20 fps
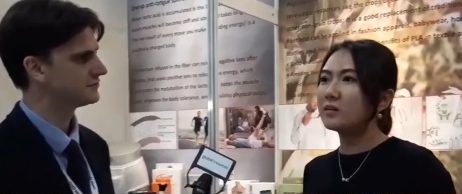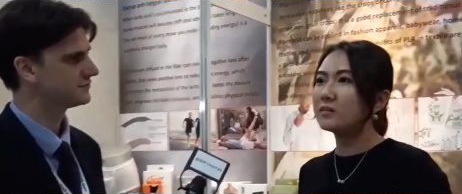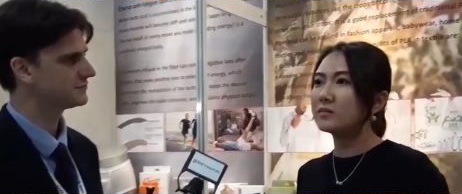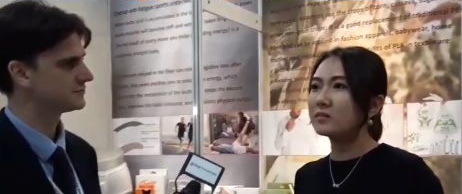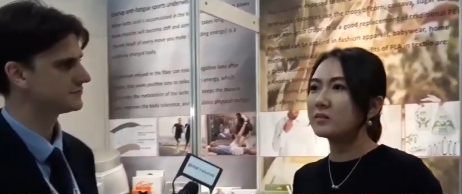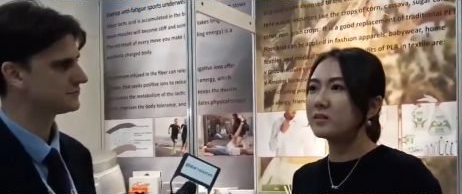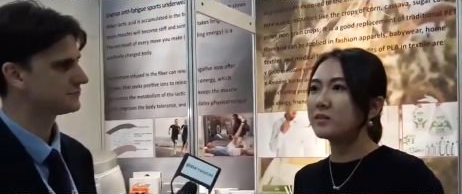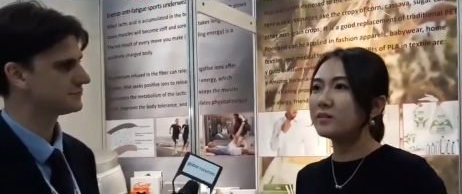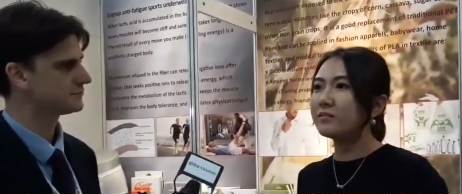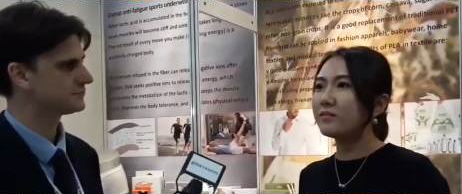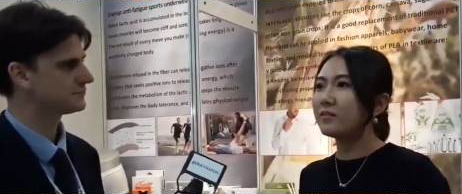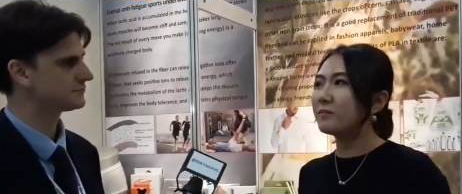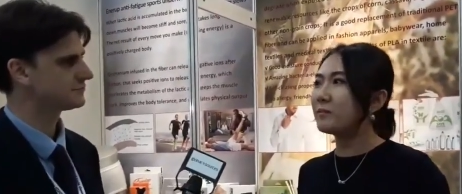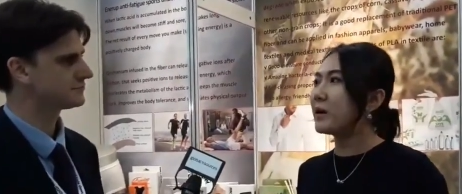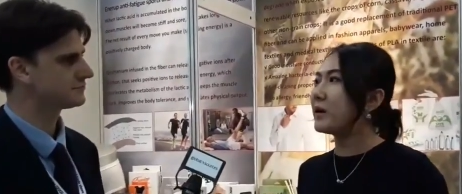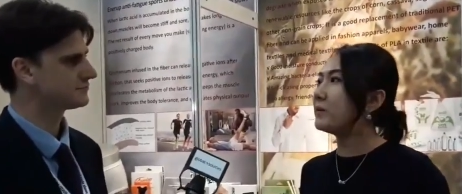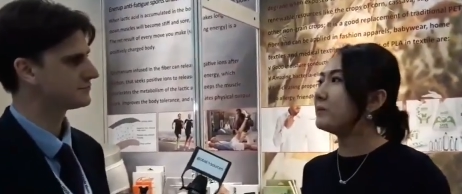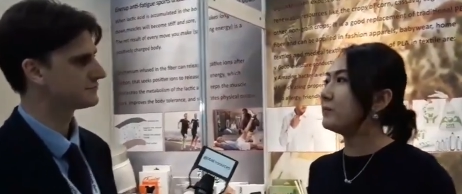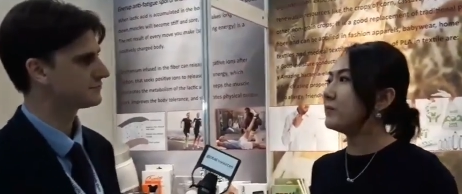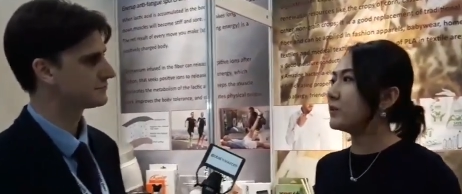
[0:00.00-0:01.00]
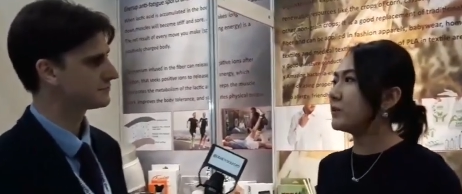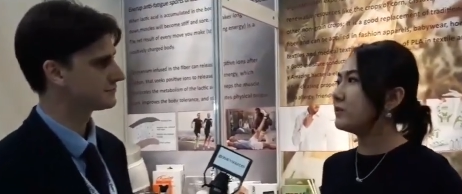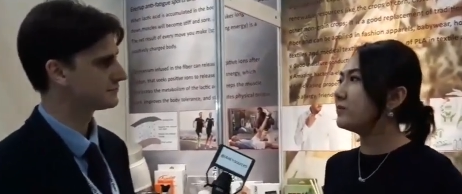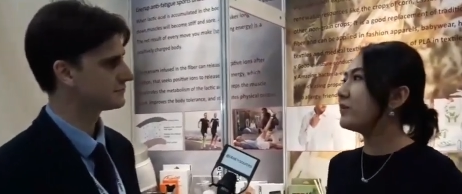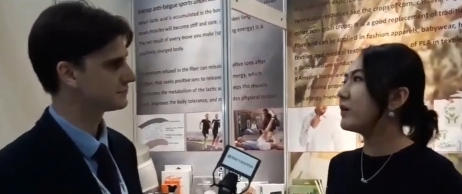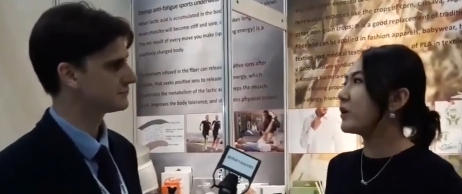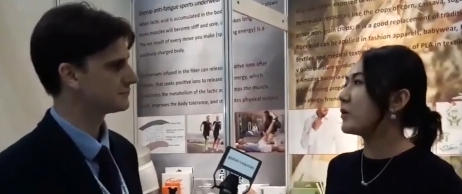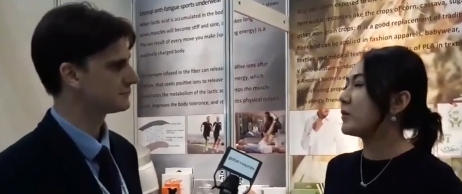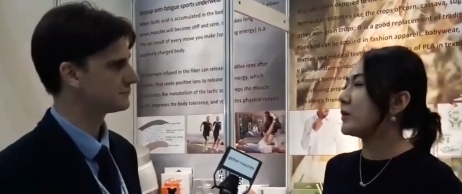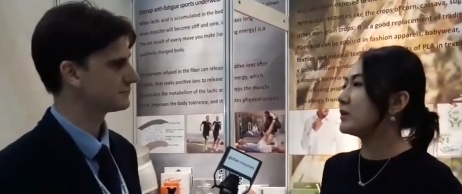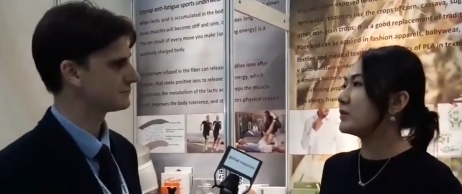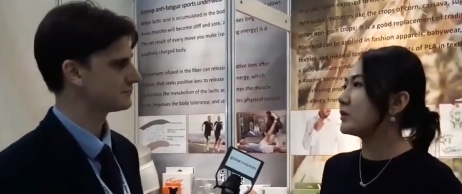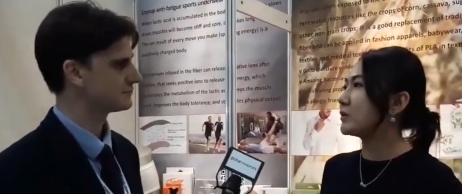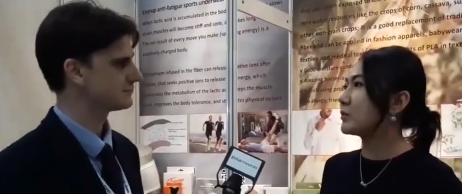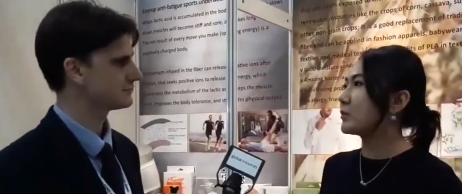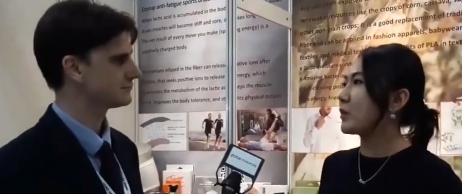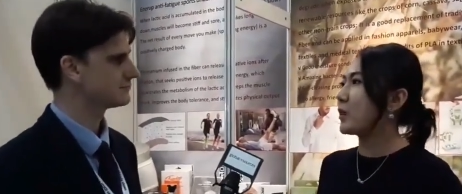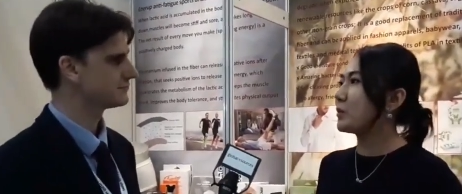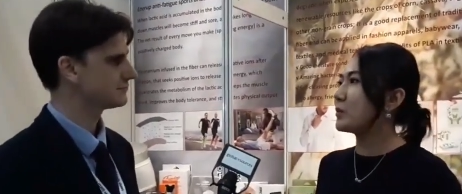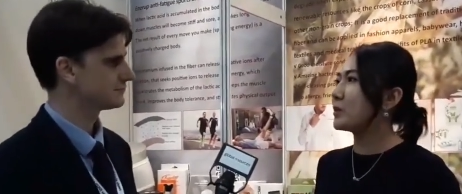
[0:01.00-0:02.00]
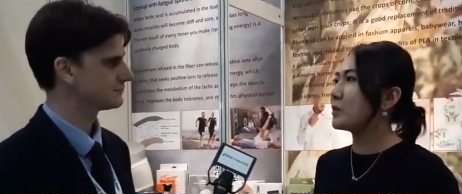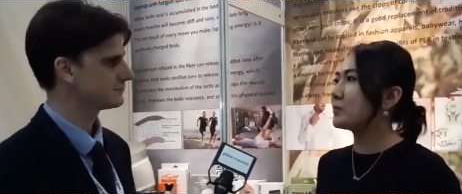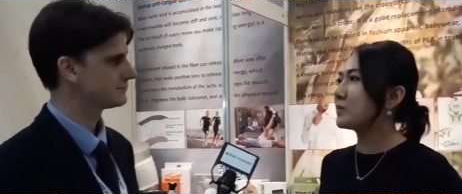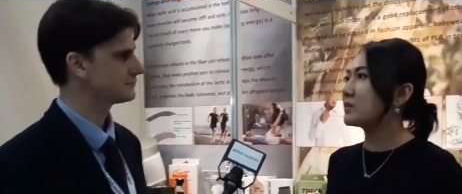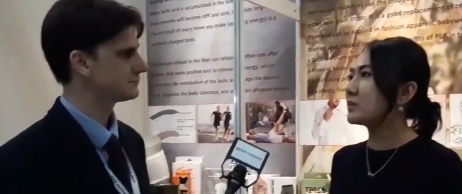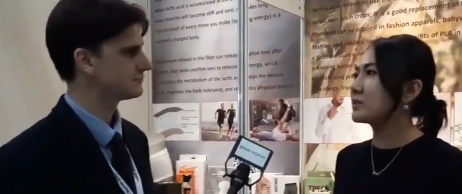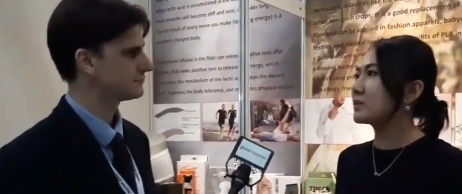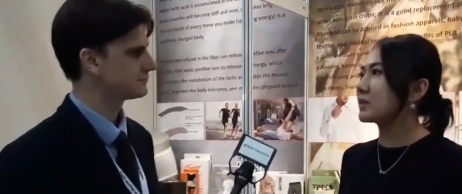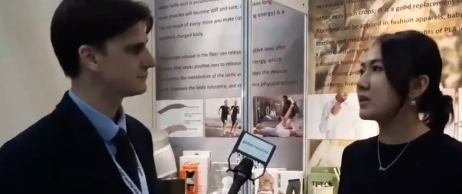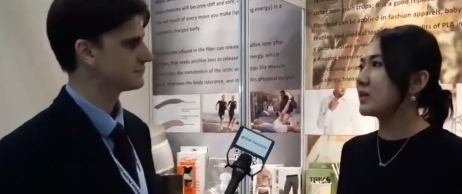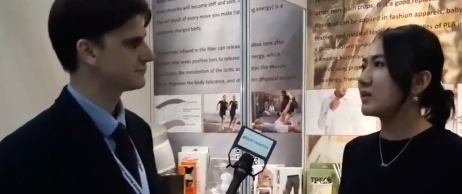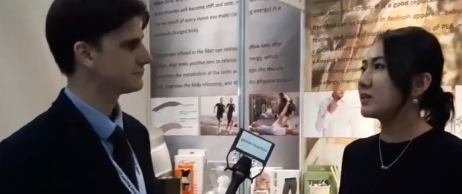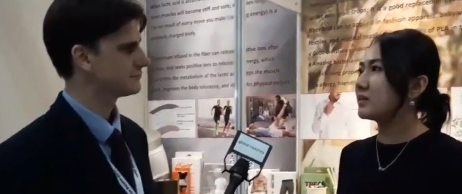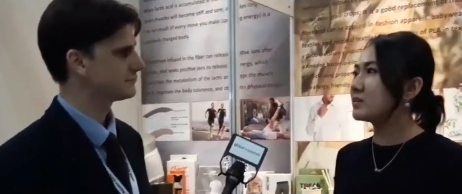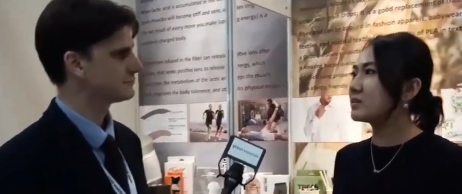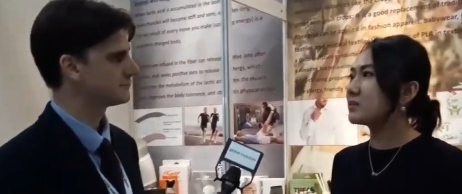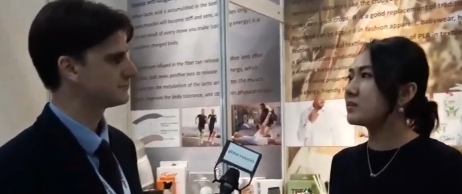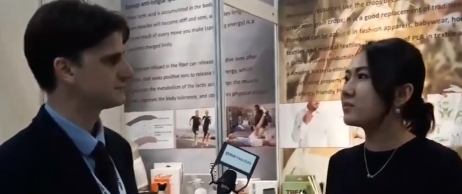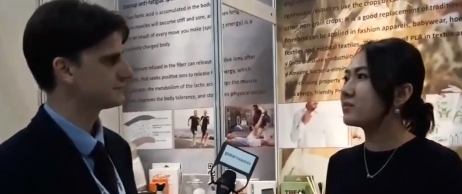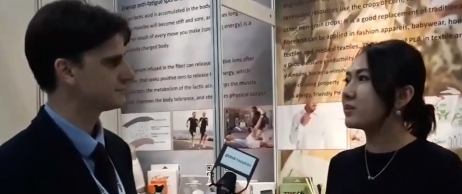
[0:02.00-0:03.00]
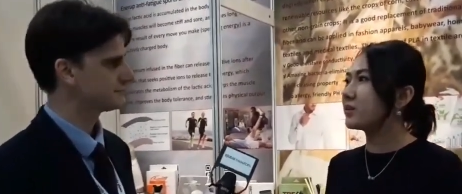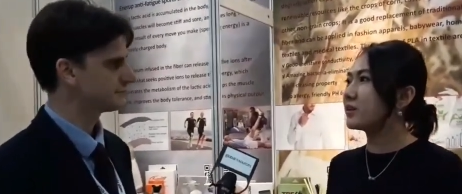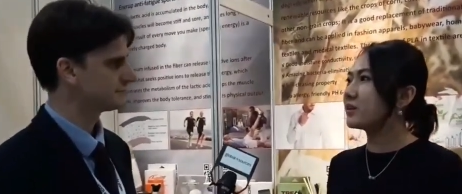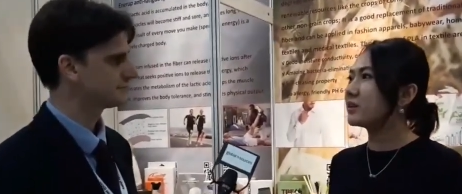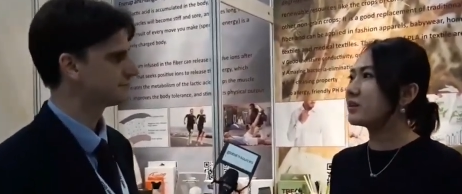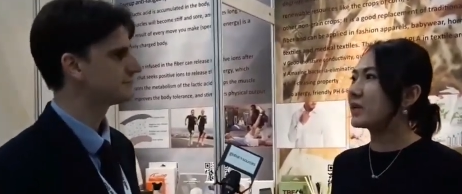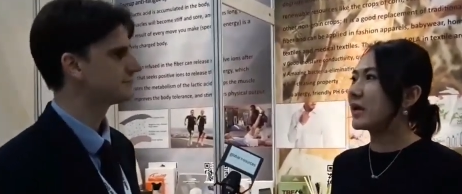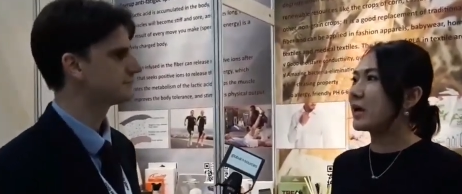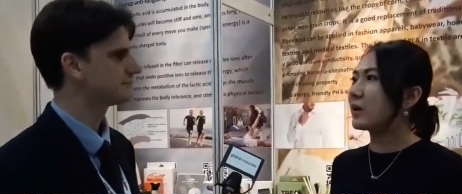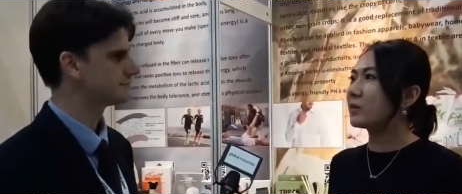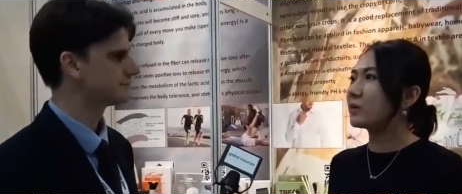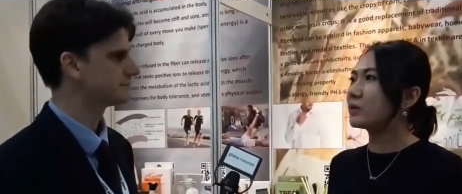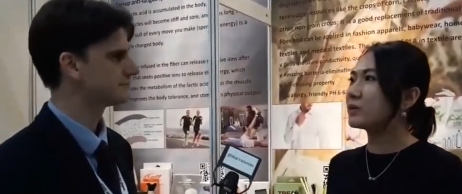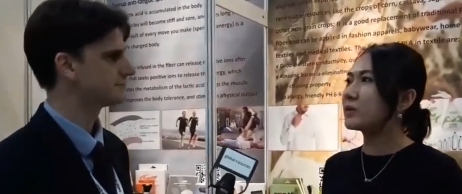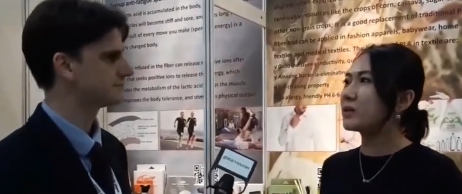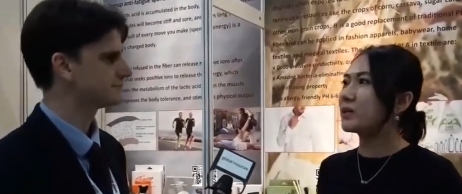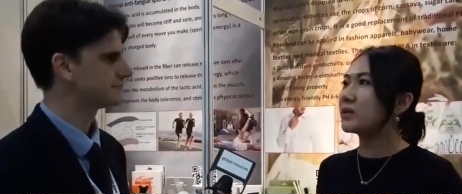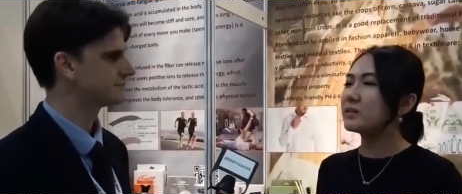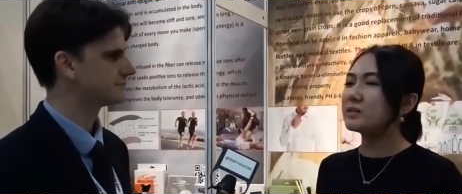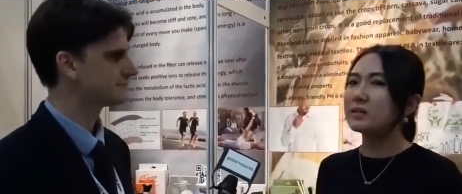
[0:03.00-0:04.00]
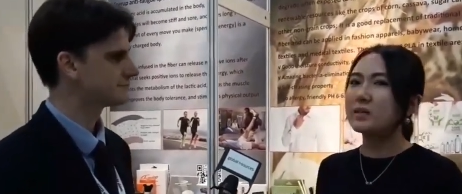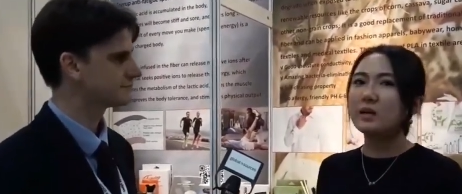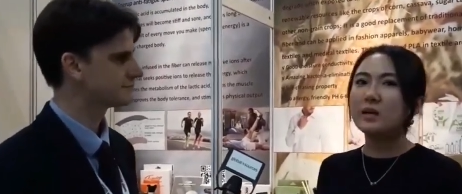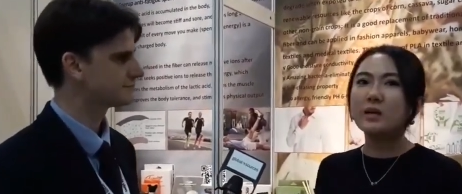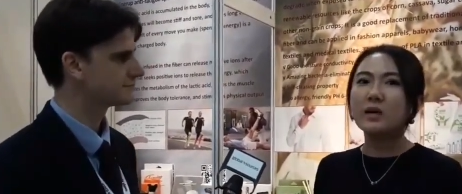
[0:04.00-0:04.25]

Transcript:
Speaker 1: the environmental problem is getting severe nowadays,